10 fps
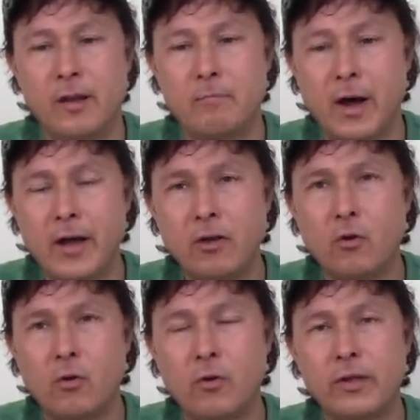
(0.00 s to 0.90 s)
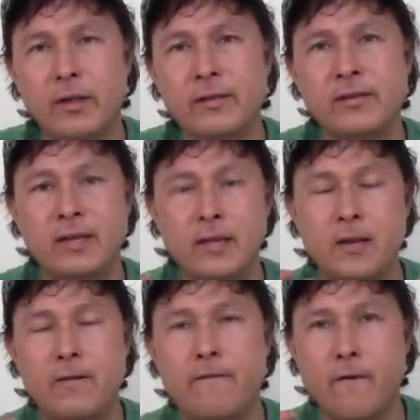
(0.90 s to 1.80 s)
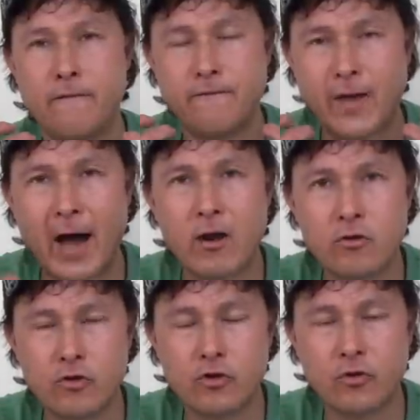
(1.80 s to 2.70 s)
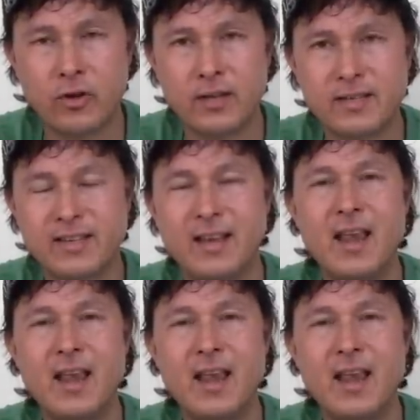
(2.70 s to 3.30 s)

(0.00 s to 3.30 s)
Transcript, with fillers: and my goal is to eat for phytonutrients,